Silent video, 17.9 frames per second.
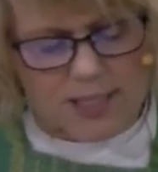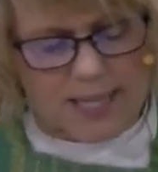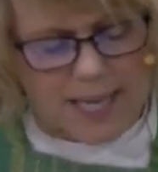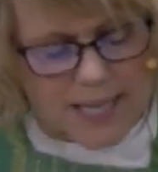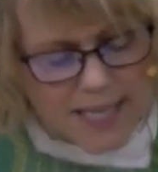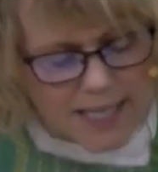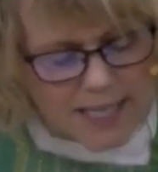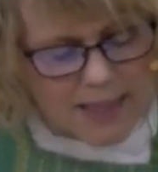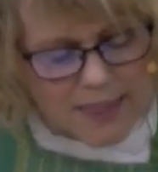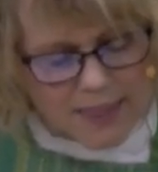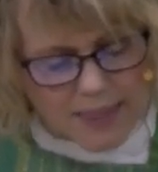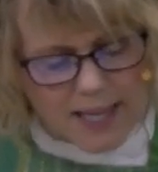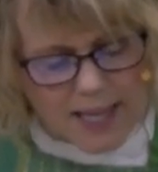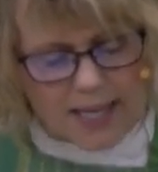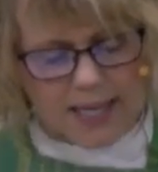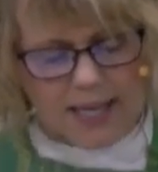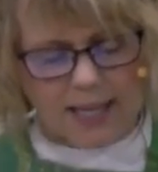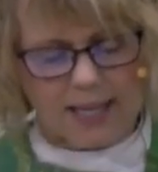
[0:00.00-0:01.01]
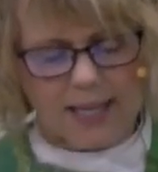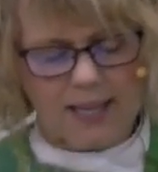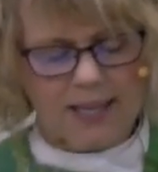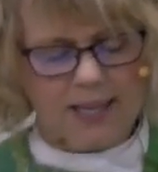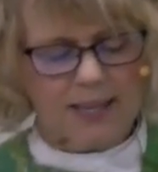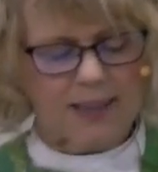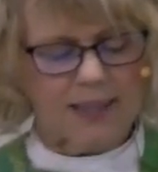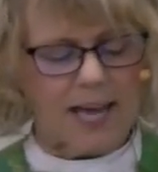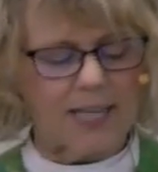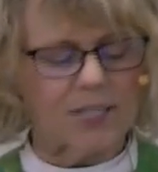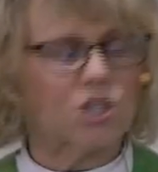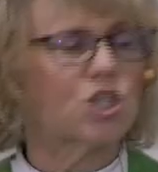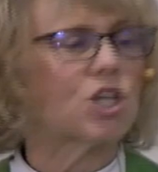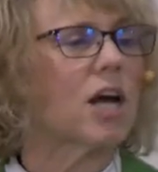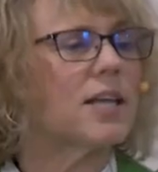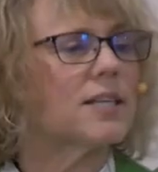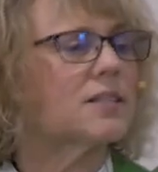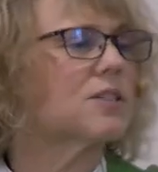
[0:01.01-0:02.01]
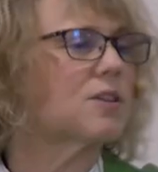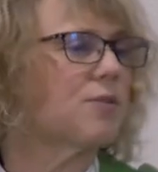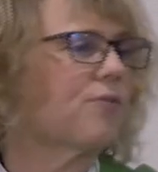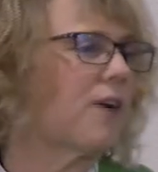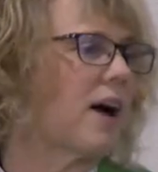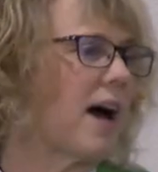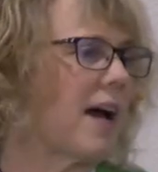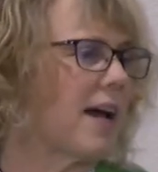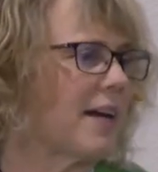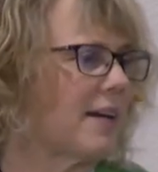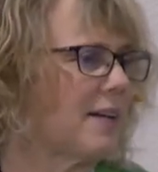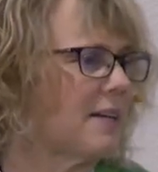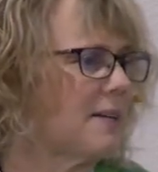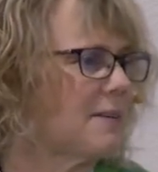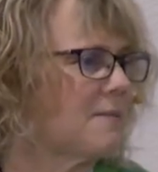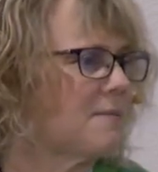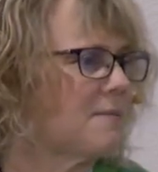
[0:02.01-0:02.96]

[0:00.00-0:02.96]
they didn't think that justified